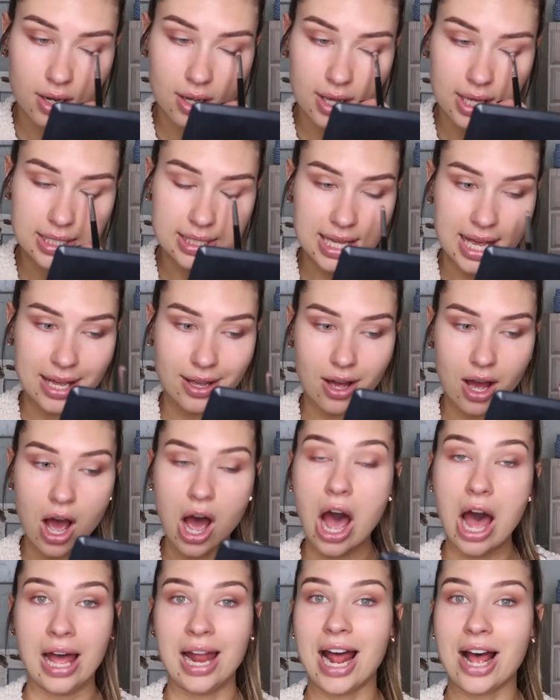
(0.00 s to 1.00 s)
is like
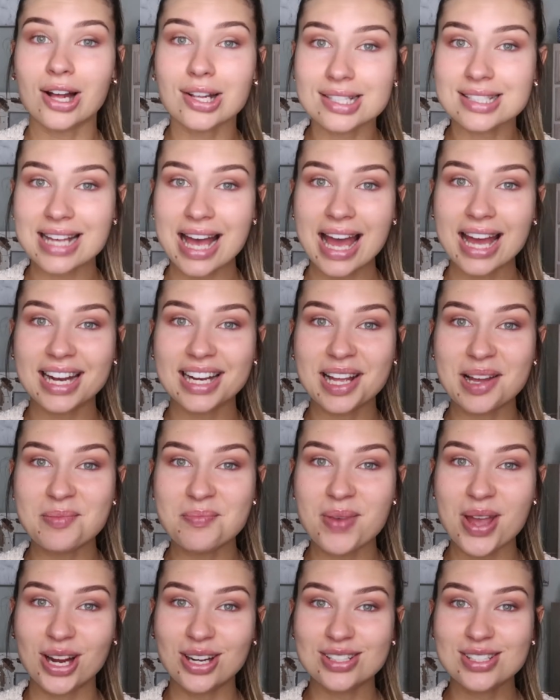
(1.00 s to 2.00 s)
hot outside
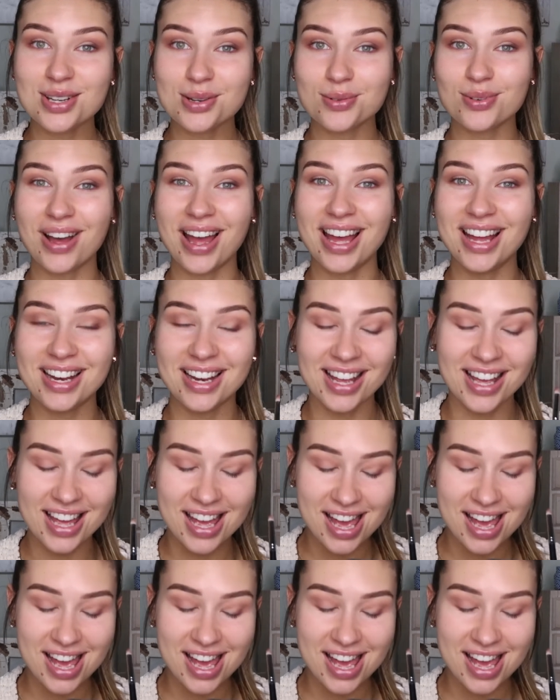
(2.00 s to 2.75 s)
compared to what